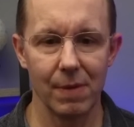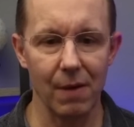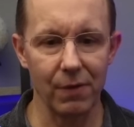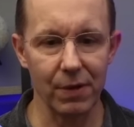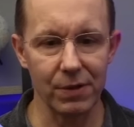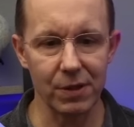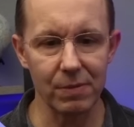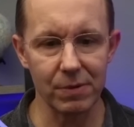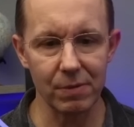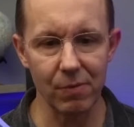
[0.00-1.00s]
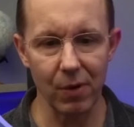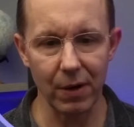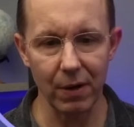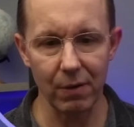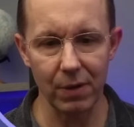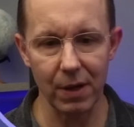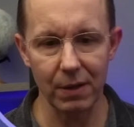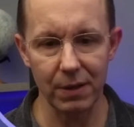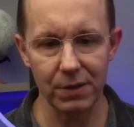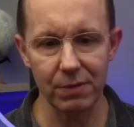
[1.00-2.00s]
Everything seems to be working okay.
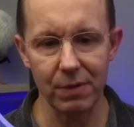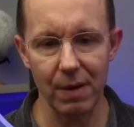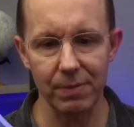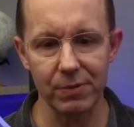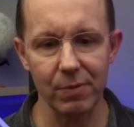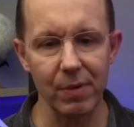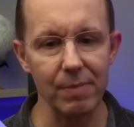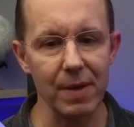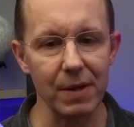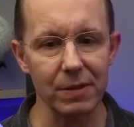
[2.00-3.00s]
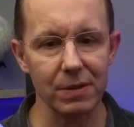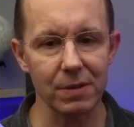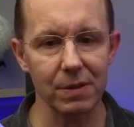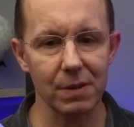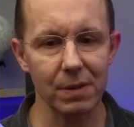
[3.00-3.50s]
Let's see what happens when we miss.